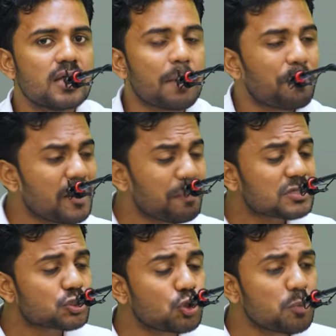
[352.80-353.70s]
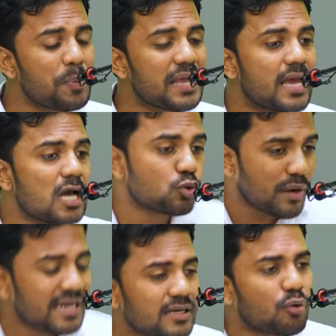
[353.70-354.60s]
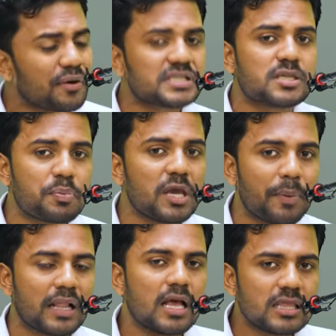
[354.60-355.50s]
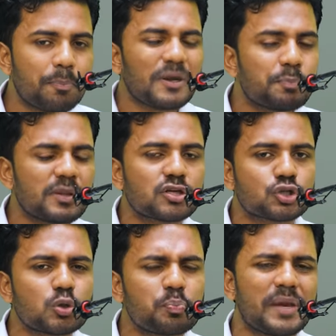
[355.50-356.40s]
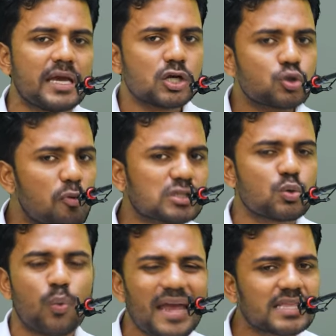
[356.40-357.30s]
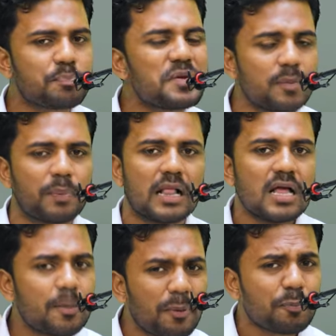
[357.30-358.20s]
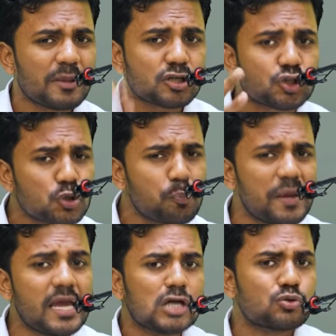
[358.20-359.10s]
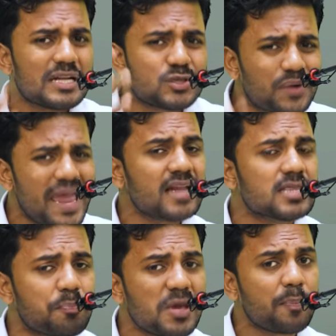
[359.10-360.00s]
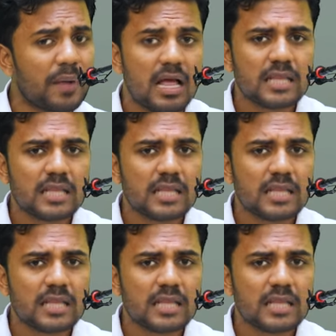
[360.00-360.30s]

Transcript: The purpose should be to encourage the people. The purpose should be to motivate the people. The purpose should be to educate the people.